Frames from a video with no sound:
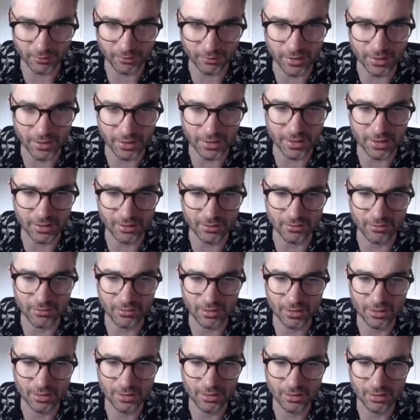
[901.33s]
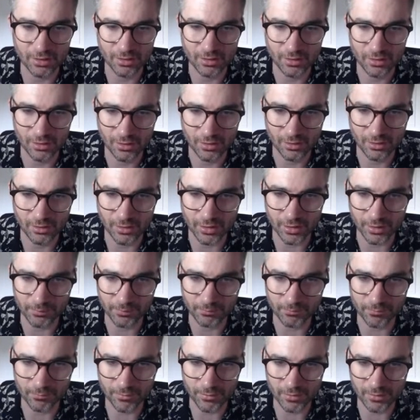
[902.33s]
ideas. Okay,
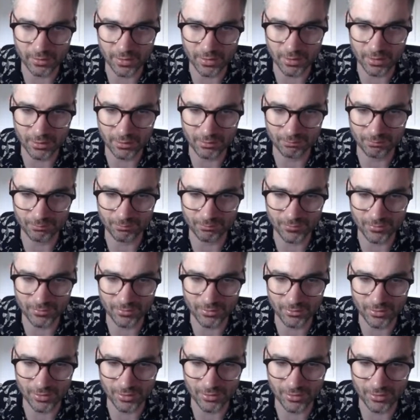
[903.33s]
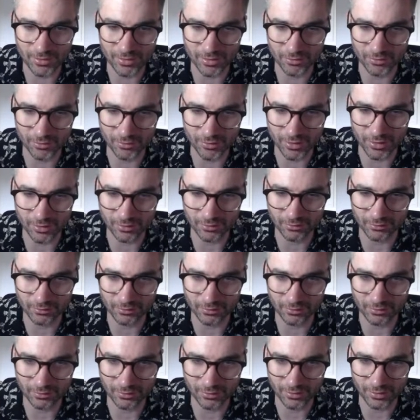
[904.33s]
so again, it's already starting to feel
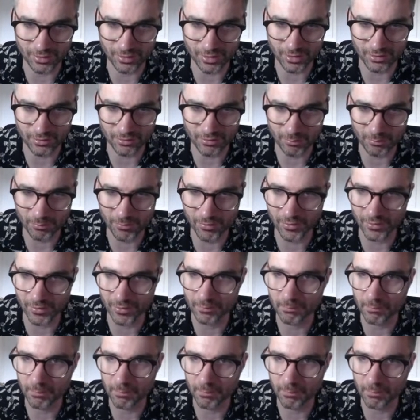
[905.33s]
like something.